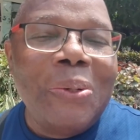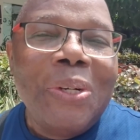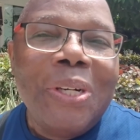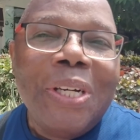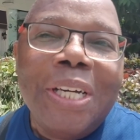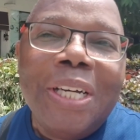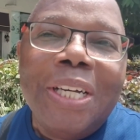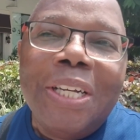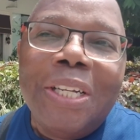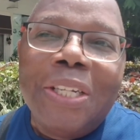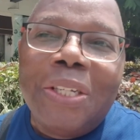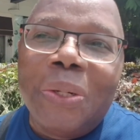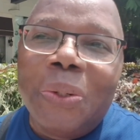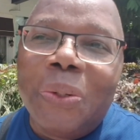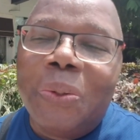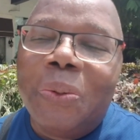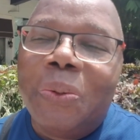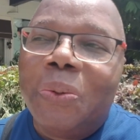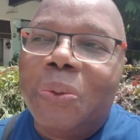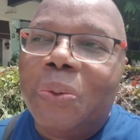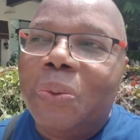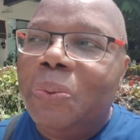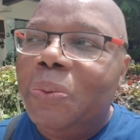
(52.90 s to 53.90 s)
So,
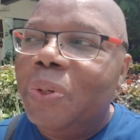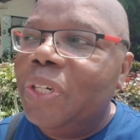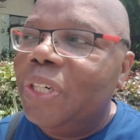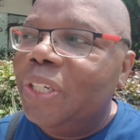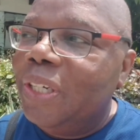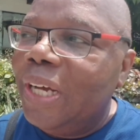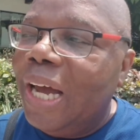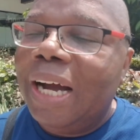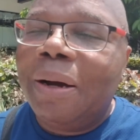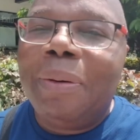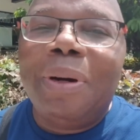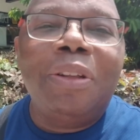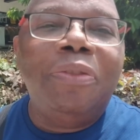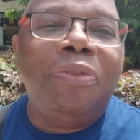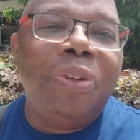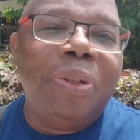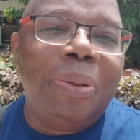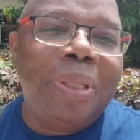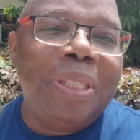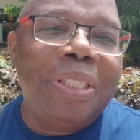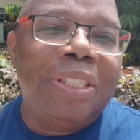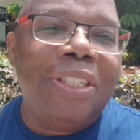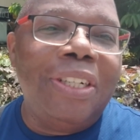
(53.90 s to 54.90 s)
when you talk about the
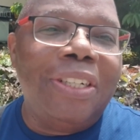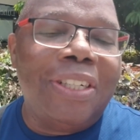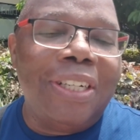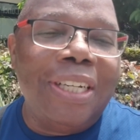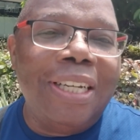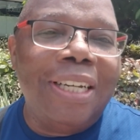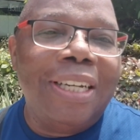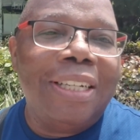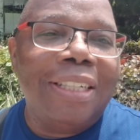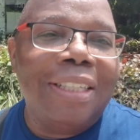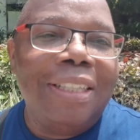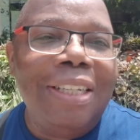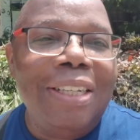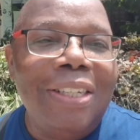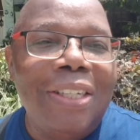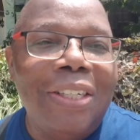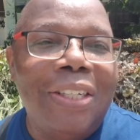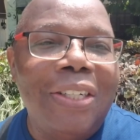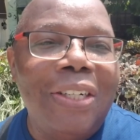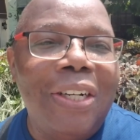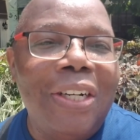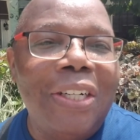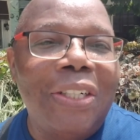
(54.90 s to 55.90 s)
Philippines, you understand? This is a
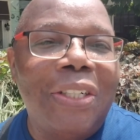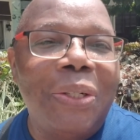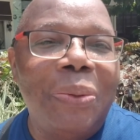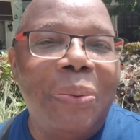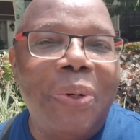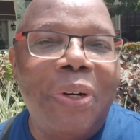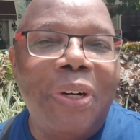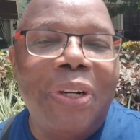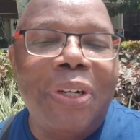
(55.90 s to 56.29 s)
country where